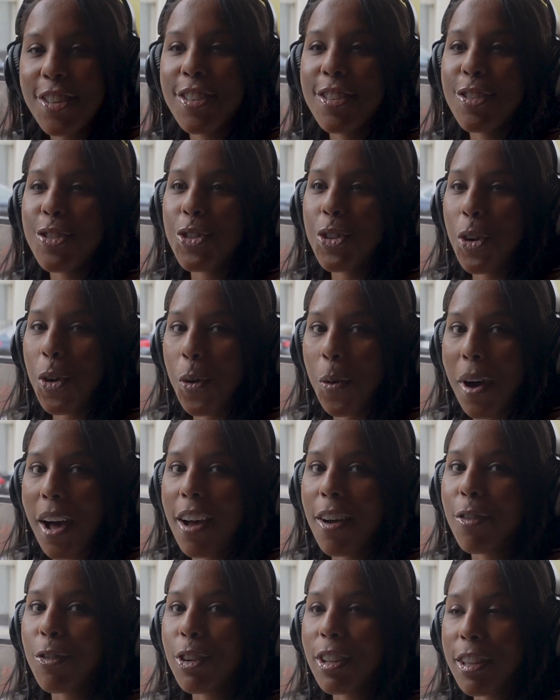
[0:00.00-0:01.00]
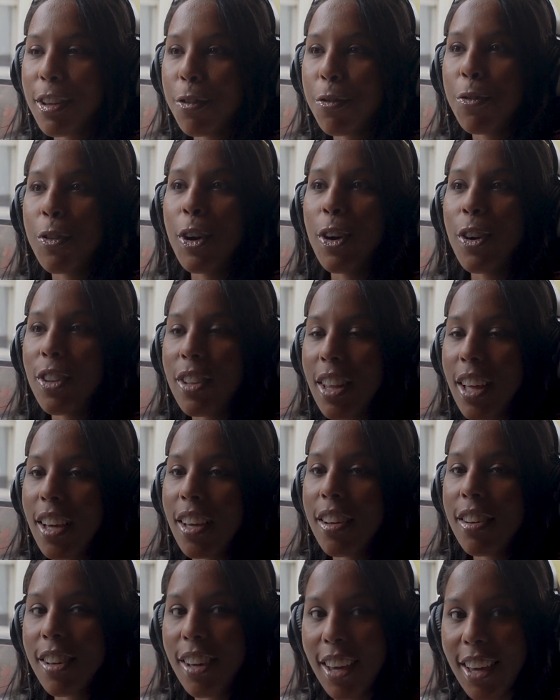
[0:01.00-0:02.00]
So I really felt like,
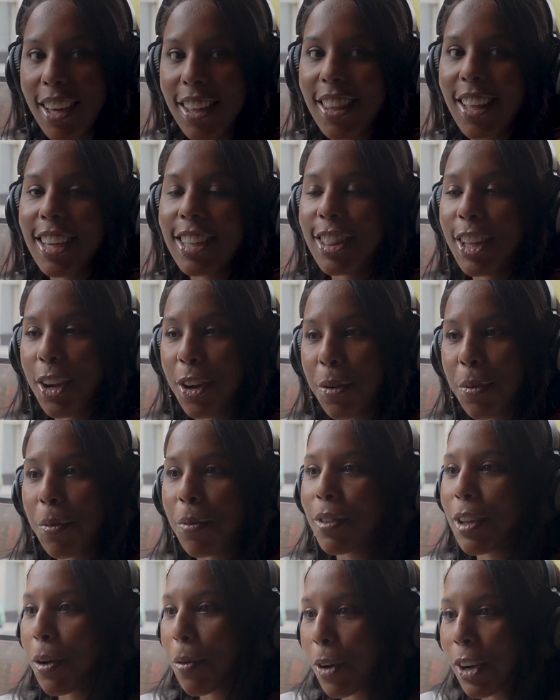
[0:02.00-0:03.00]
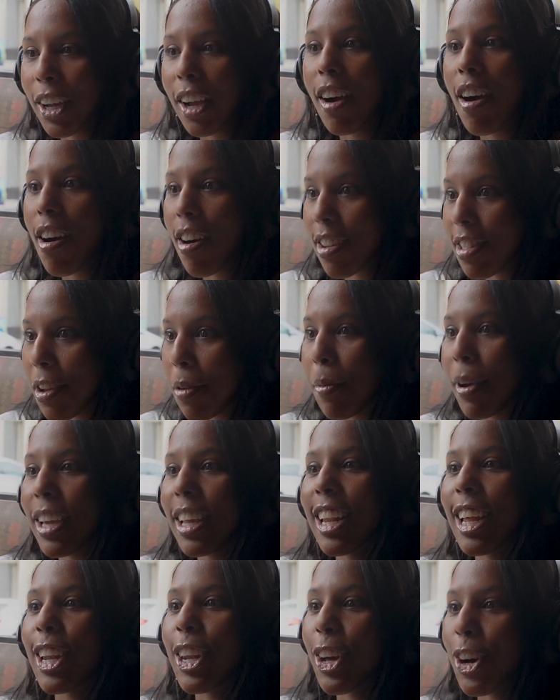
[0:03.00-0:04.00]
okay, like they're working hard, they're making
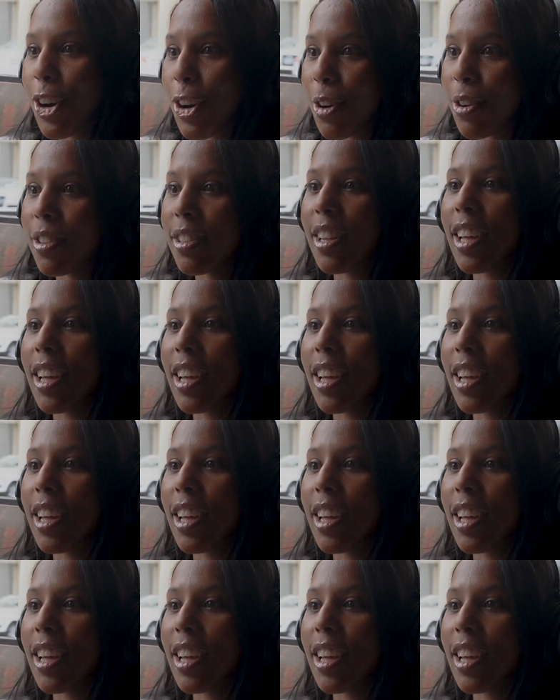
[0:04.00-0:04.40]
it known,